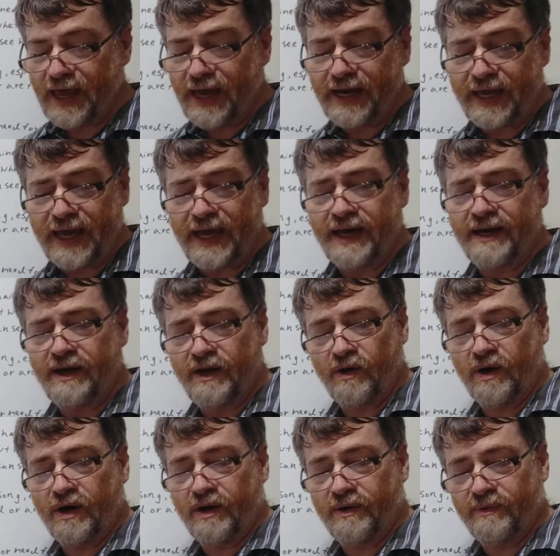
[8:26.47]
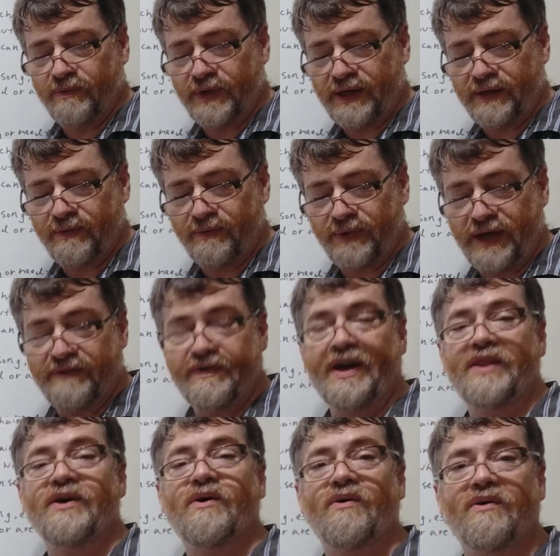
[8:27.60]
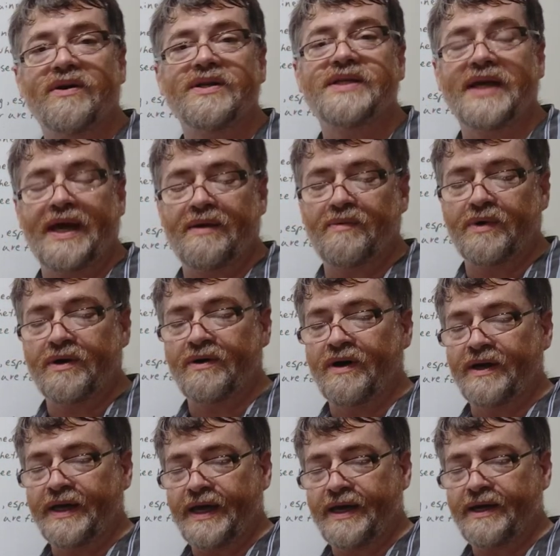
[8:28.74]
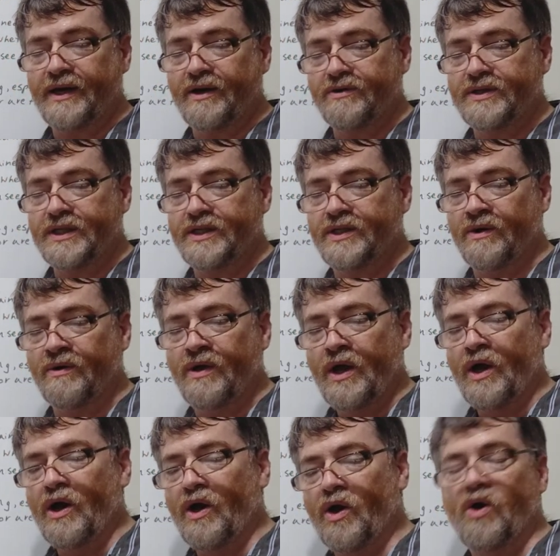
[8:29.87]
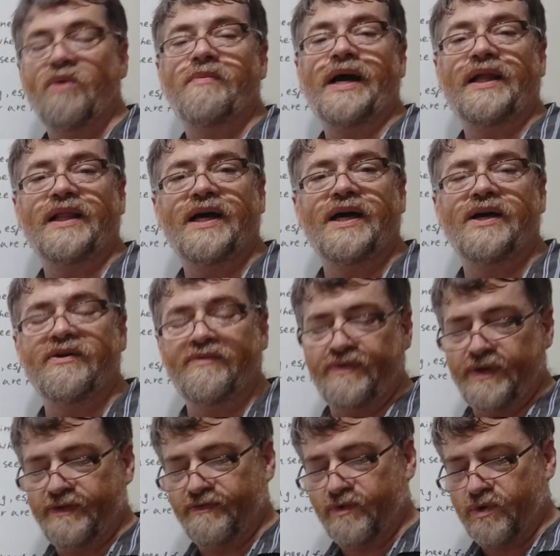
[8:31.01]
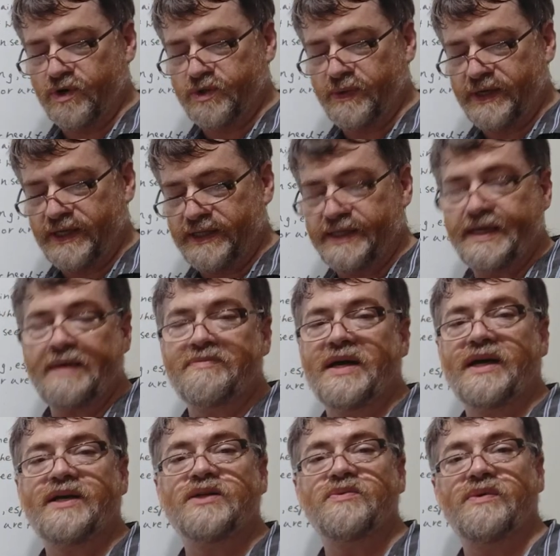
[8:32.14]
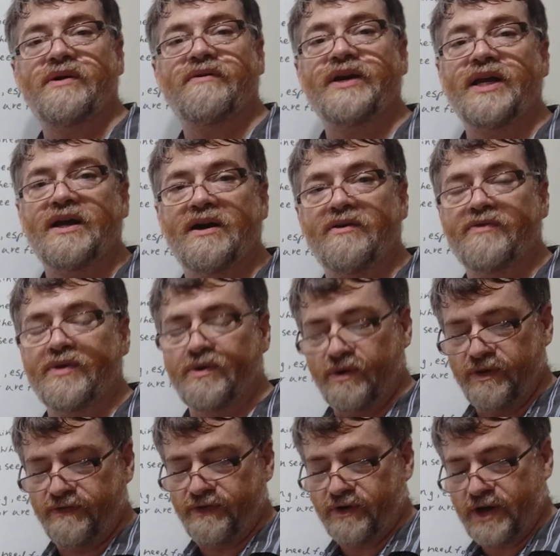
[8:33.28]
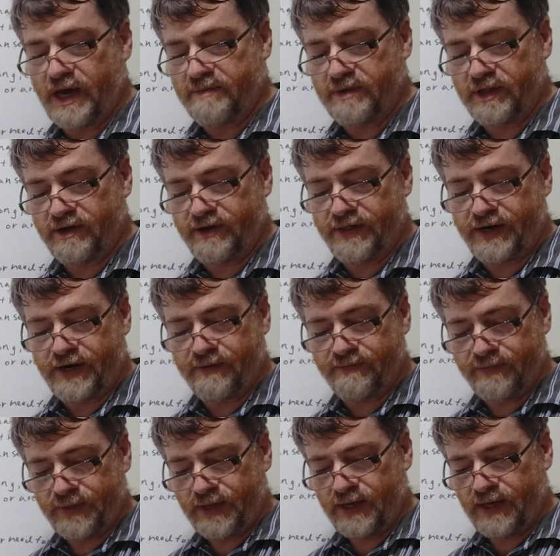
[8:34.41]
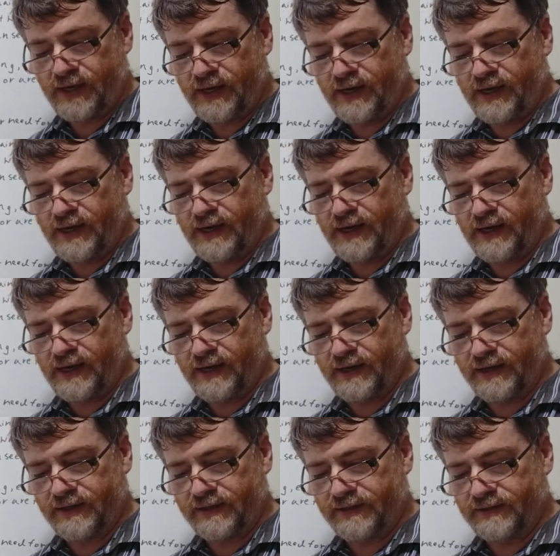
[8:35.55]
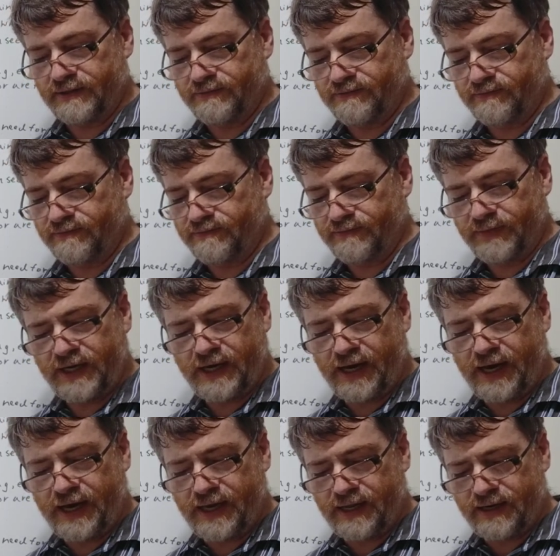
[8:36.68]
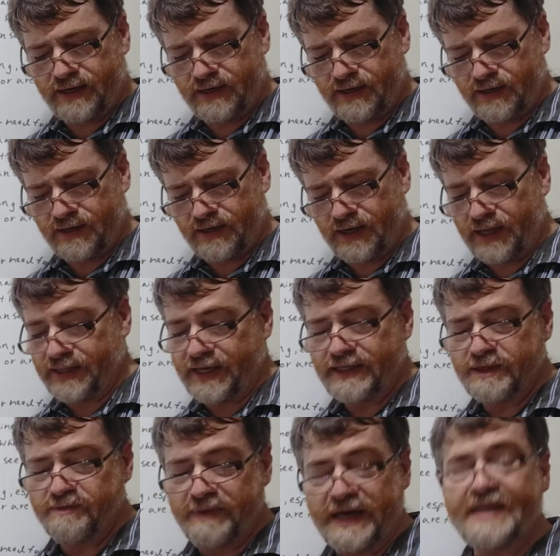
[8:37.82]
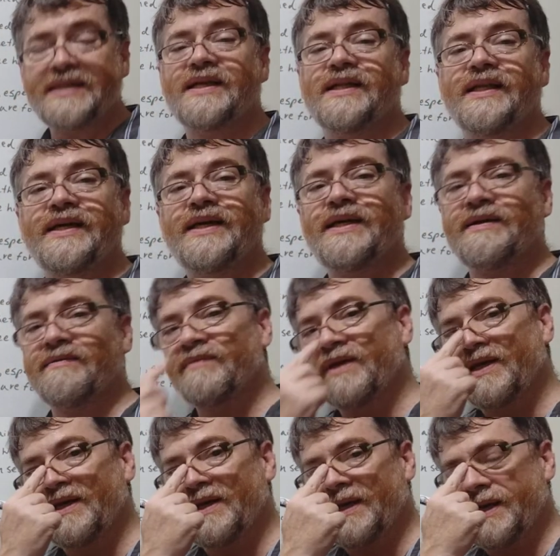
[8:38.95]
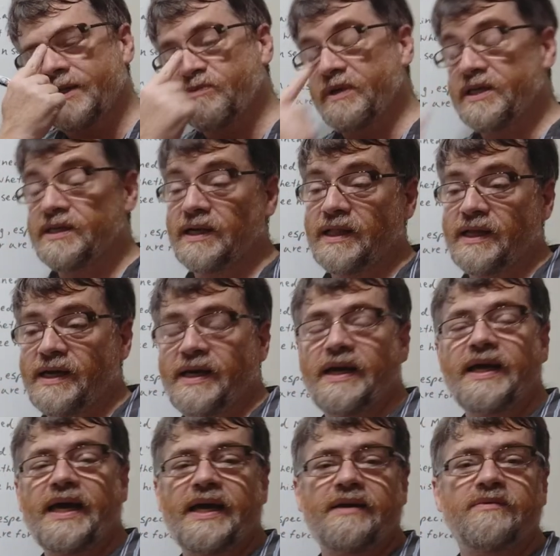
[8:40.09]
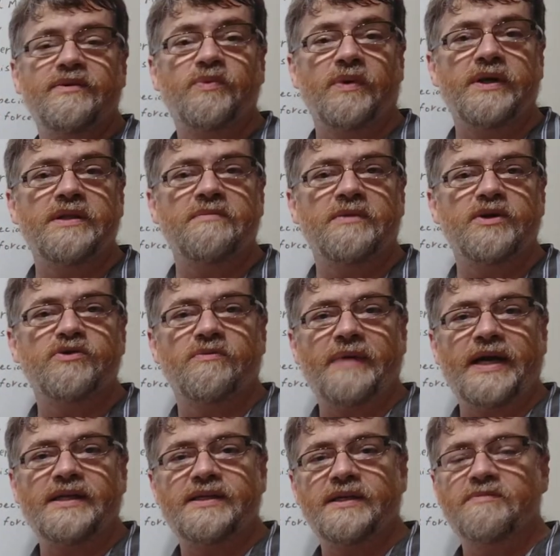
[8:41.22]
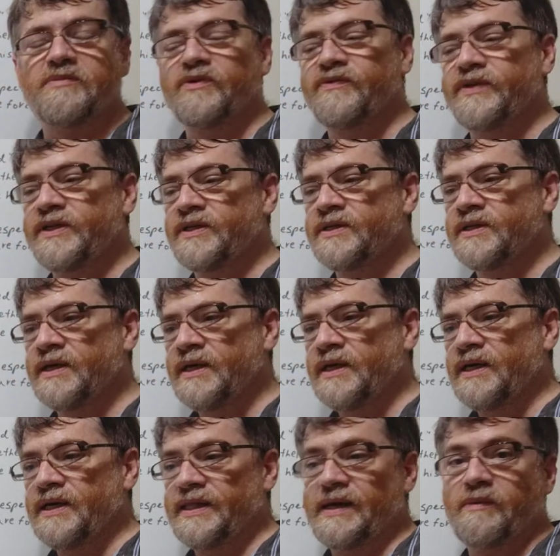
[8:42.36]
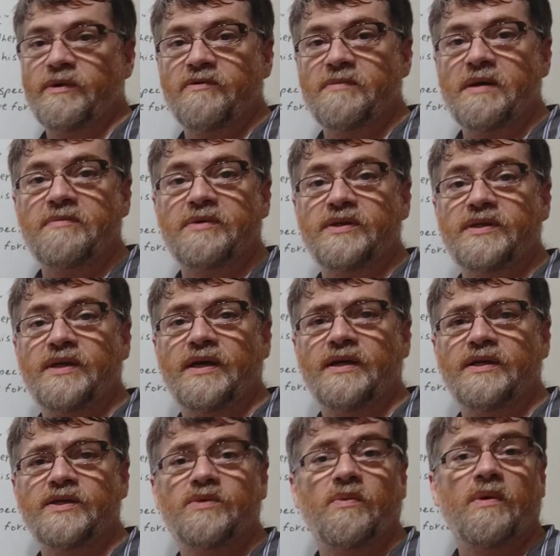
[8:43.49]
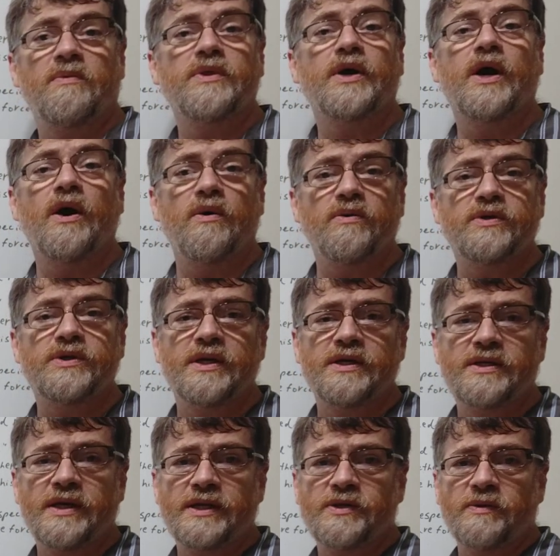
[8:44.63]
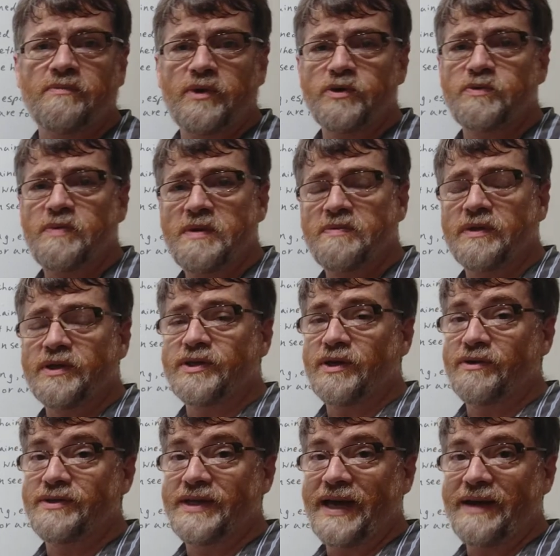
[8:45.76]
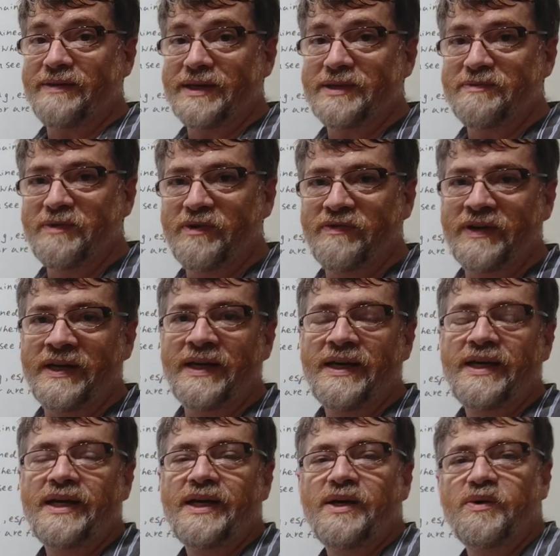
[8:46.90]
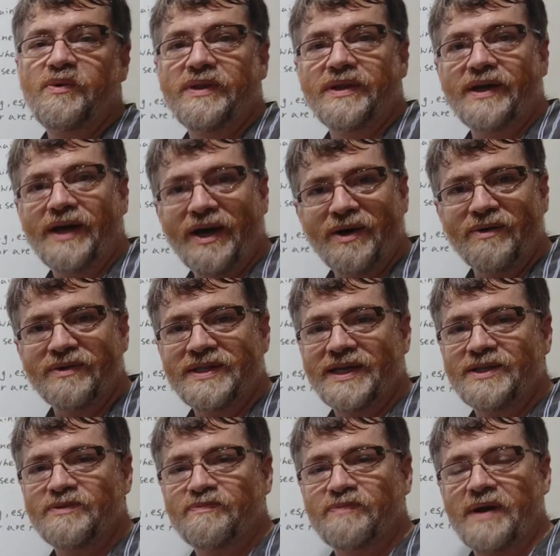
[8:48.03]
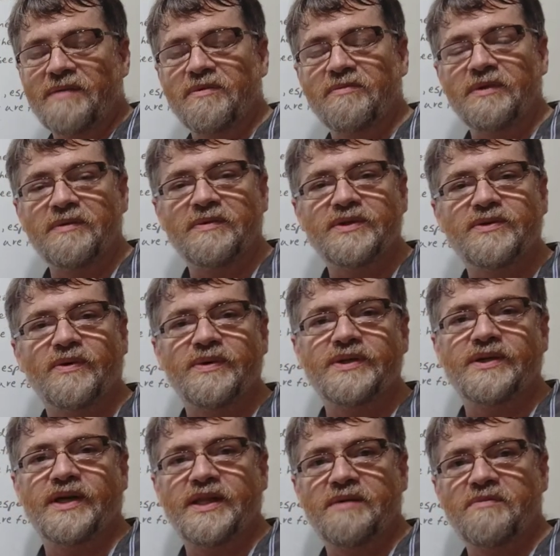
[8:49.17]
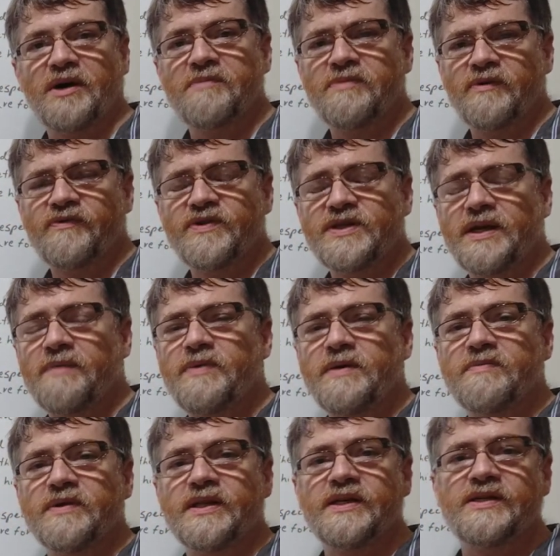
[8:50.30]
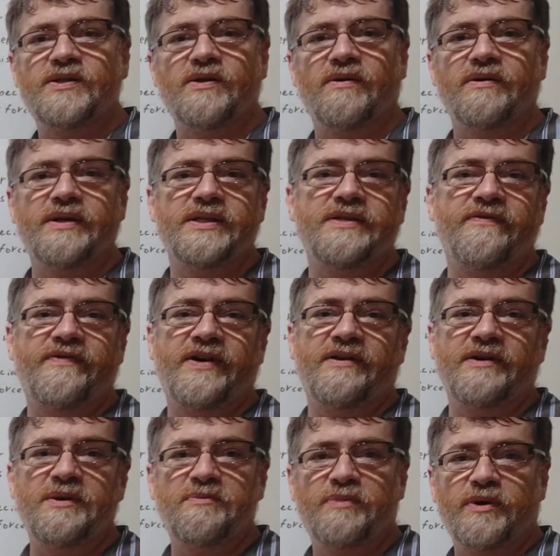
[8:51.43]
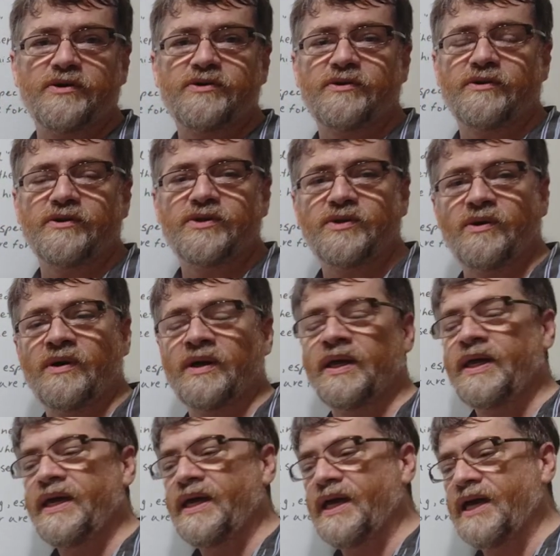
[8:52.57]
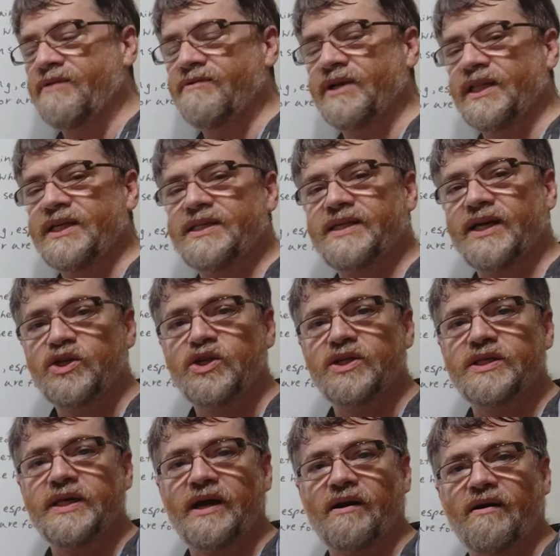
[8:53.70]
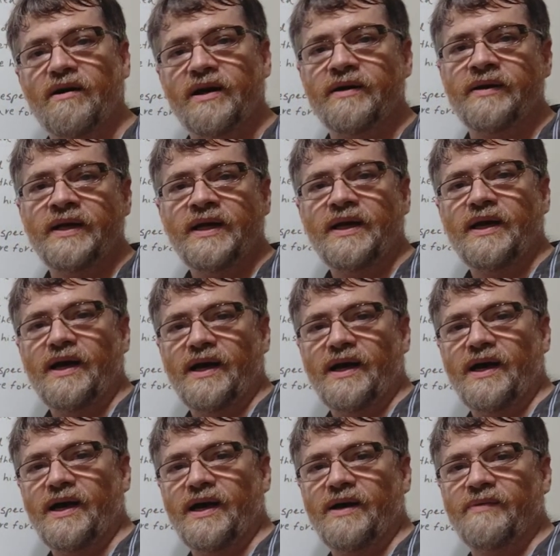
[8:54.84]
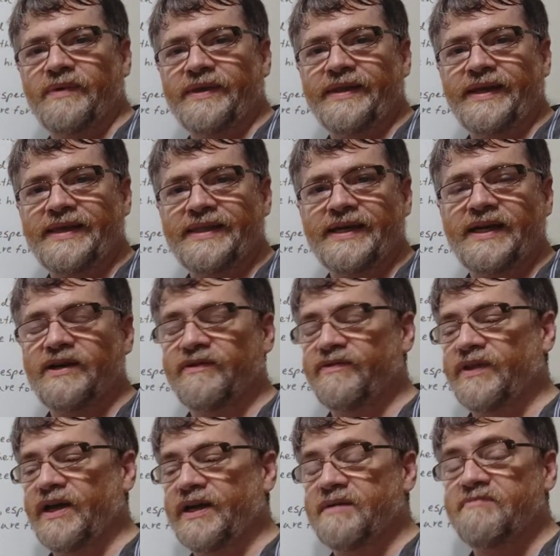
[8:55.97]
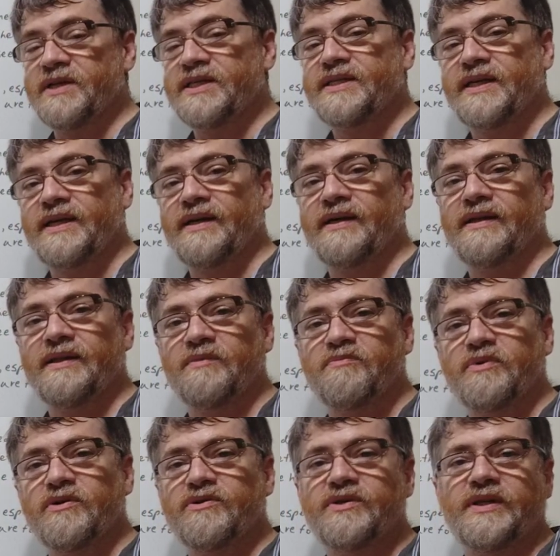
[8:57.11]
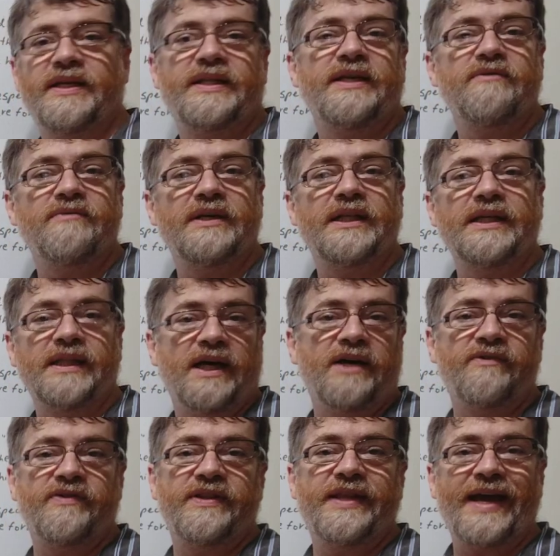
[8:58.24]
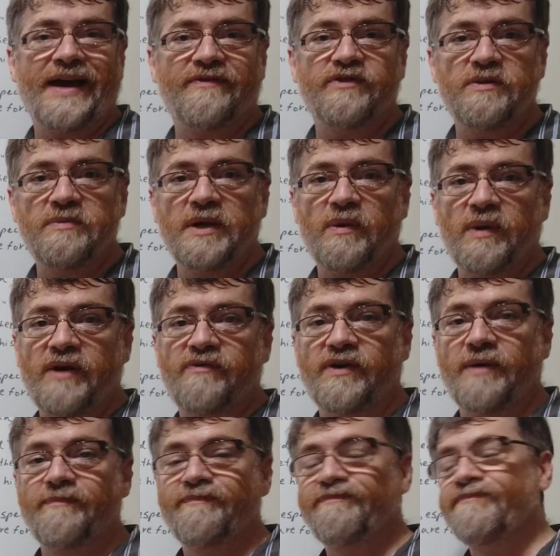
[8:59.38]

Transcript: And again, uh, we we have another chorus again where again it goes into all oh, my love." Of course, we can skip that because we already covered all the vocabulary there. Um, yeah, and uh, and that's basically it. That's basically it. Again, it was one of the most romantic movies that we remember is, uh, is the one with ghosts. So that's what most people associate this movie with ghosts. That's probably what's always on their mind. But for some people, this song is a very personal song and really touches their heart uh, when they think of like missing the person that they really love and they have to be away from.